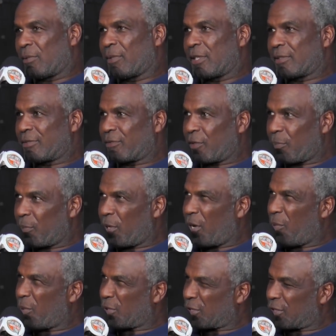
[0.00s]
but
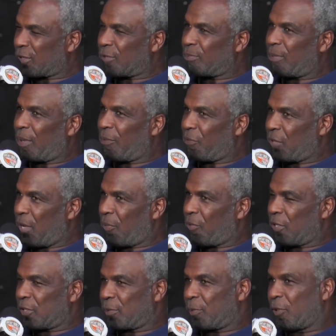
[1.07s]
football was my number
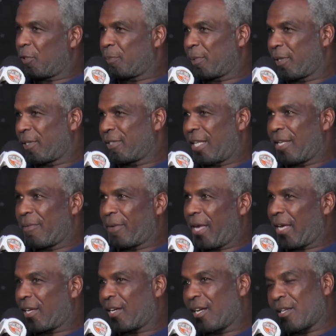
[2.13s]
one sport because I never
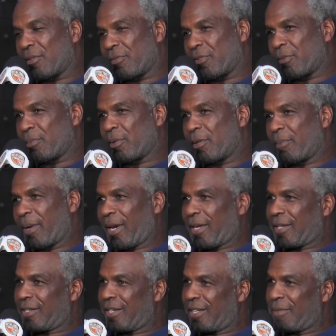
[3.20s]
got cut in football, but I
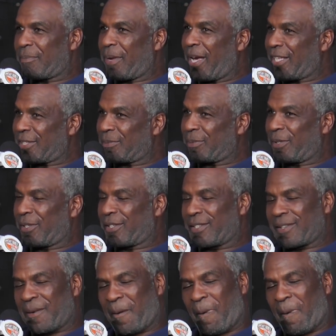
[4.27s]
got cut in basketball.